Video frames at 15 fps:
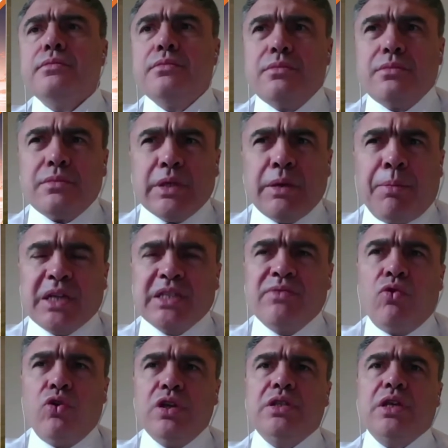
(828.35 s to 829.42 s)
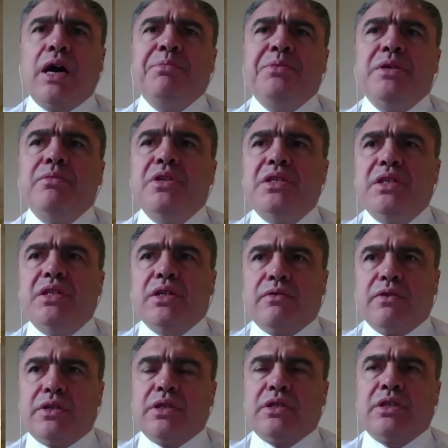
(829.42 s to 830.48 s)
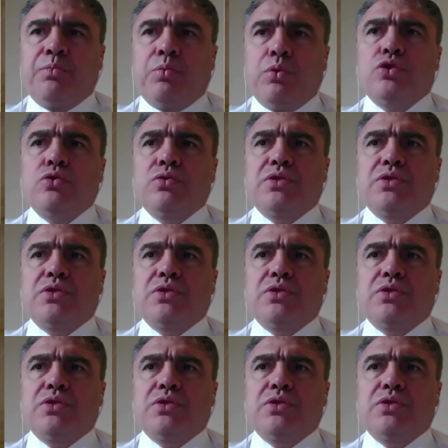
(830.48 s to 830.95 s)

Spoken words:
direct ties with the agriculture